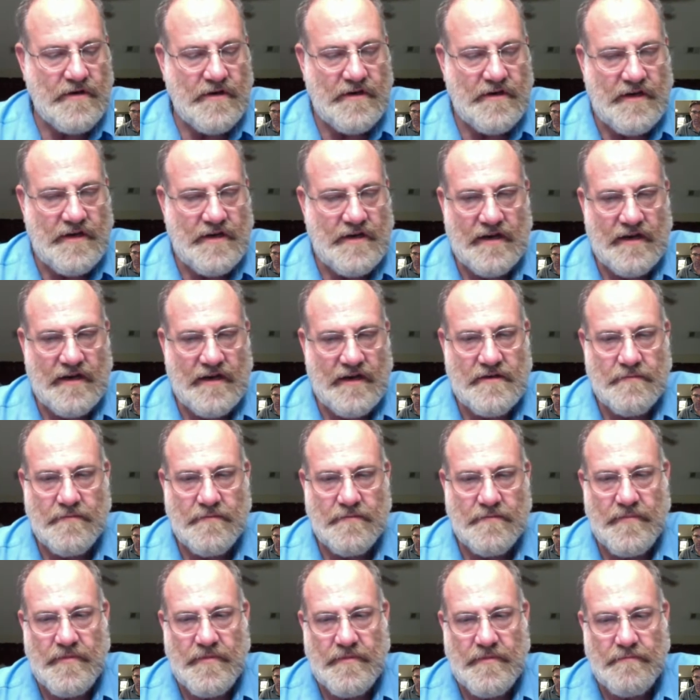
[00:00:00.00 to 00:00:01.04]
Do
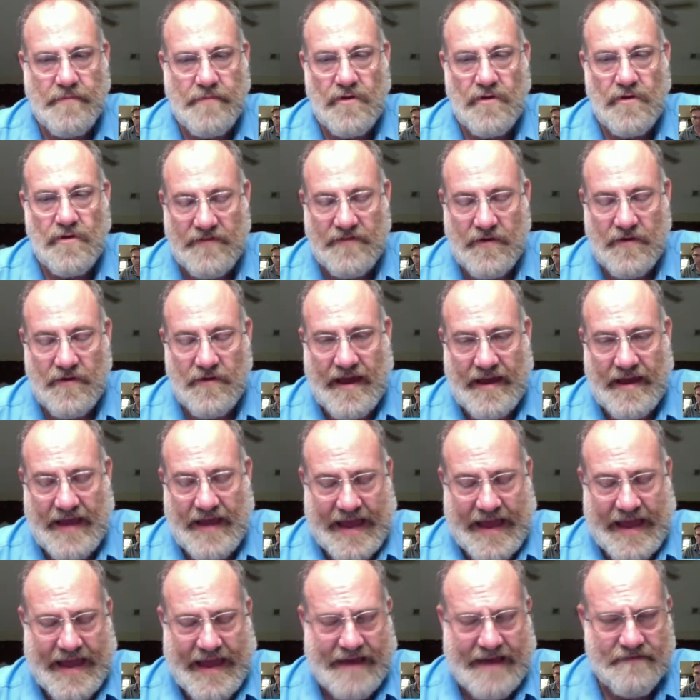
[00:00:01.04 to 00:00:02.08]
both of you
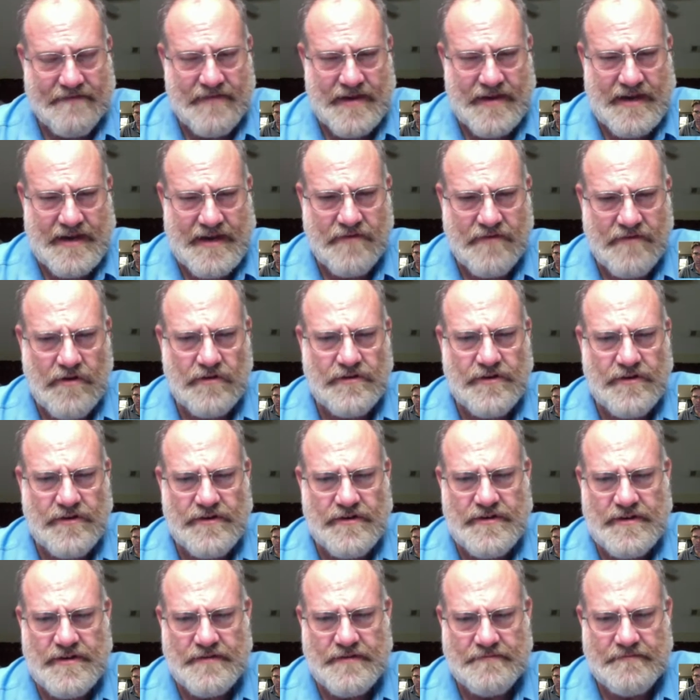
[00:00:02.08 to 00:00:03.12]
have the NIC
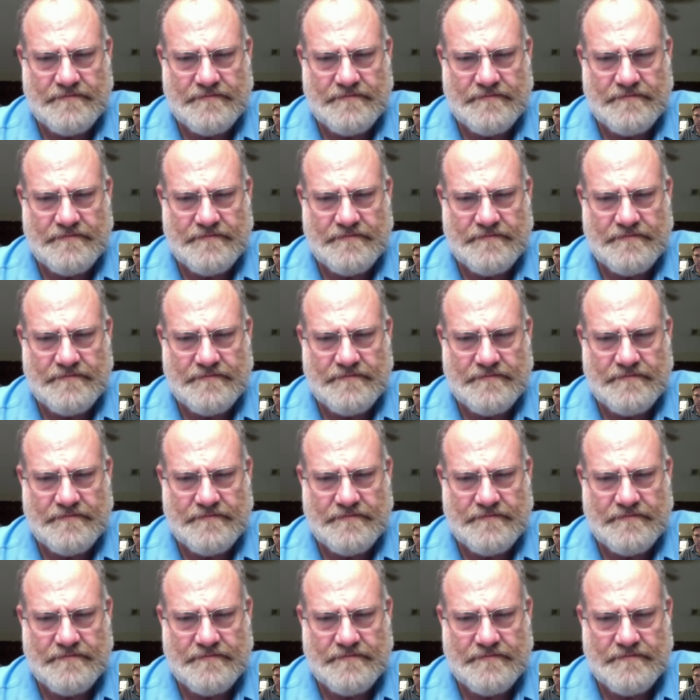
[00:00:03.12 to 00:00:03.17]
filters?